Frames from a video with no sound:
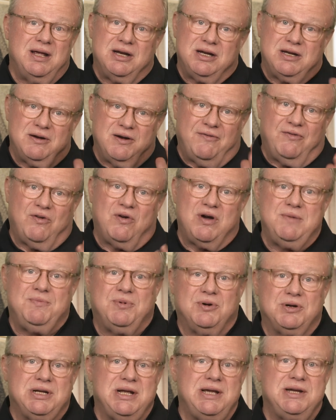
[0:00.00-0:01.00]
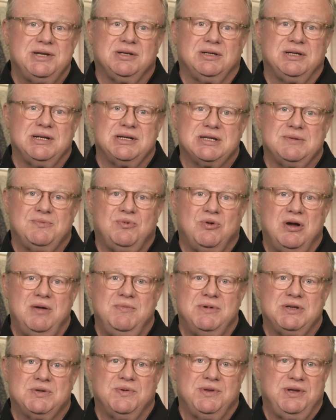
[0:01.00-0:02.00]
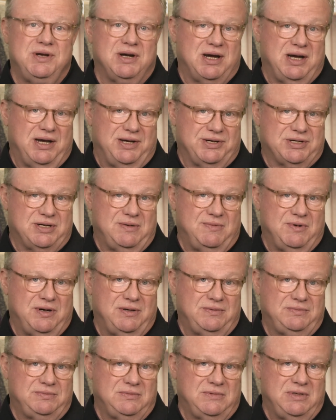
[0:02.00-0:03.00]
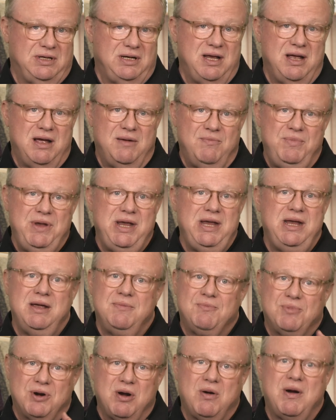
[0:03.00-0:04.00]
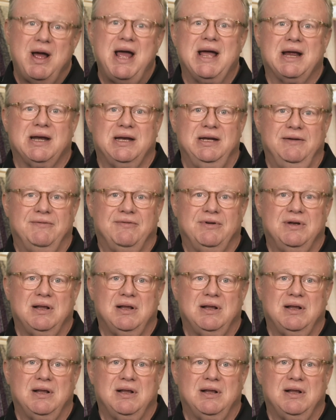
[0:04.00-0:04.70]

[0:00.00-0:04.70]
to avoid potential disappointments with your customer. Be proactive.